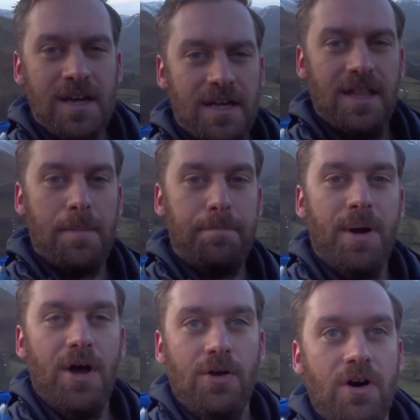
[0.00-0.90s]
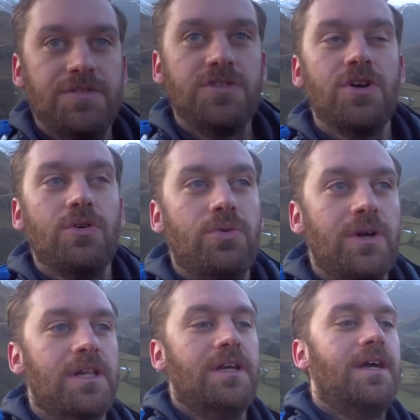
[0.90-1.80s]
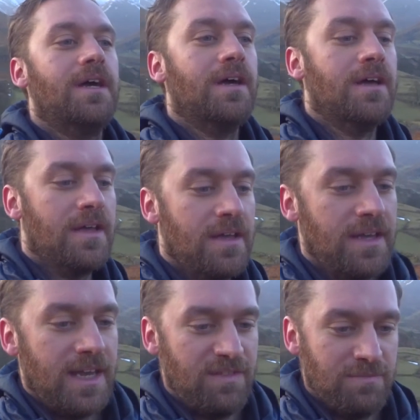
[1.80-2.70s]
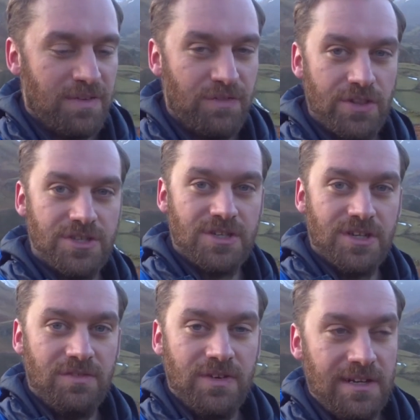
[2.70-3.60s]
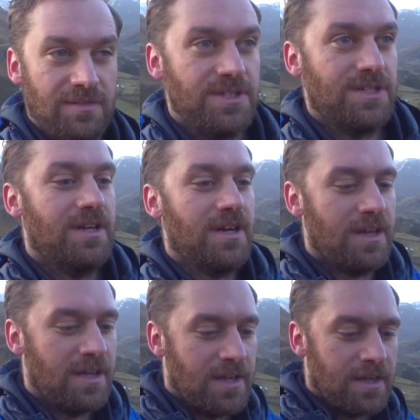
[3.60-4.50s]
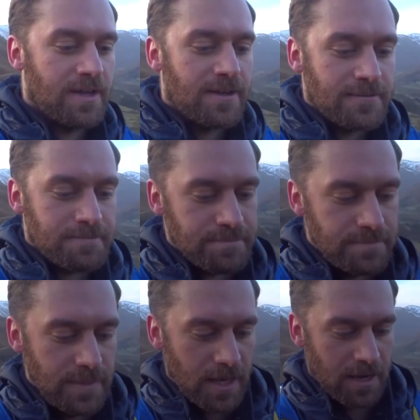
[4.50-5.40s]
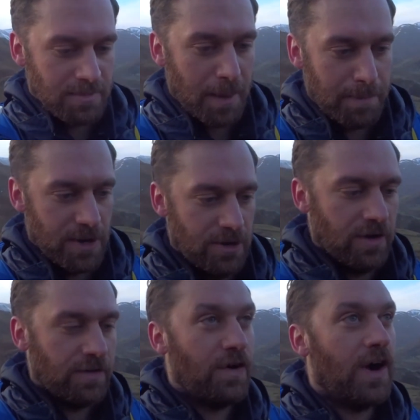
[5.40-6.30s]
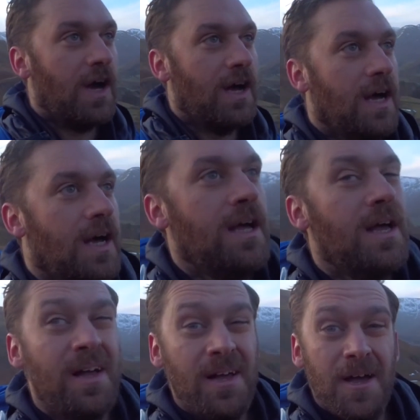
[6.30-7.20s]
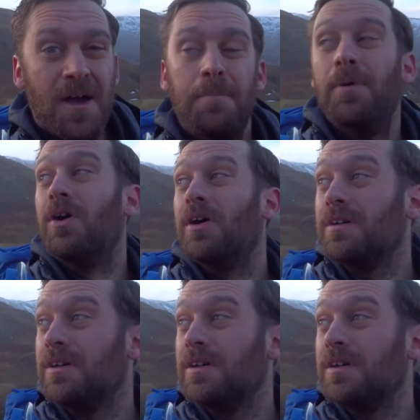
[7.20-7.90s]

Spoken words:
yeah, that burnt off so quickly, even before the sun had really risen. That burnt off. But